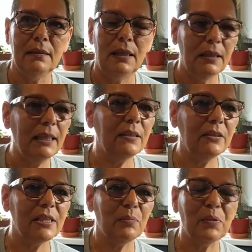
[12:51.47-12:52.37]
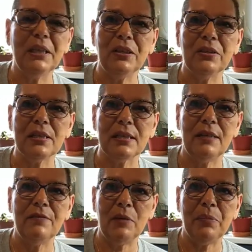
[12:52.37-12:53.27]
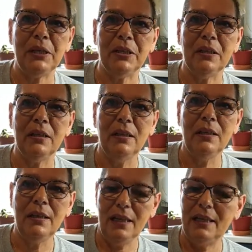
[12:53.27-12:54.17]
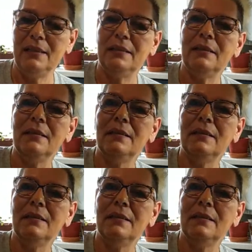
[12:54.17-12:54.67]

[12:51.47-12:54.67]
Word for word: I'll get her to bring her stuff up here and